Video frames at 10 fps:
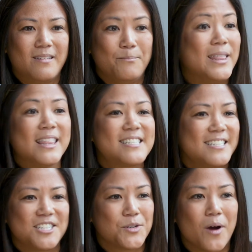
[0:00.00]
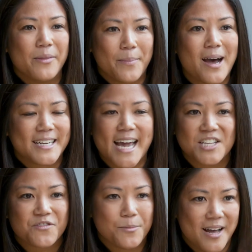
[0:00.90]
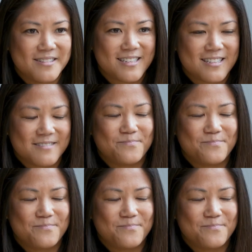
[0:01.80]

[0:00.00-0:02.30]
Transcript: been listening to on the podcast for months.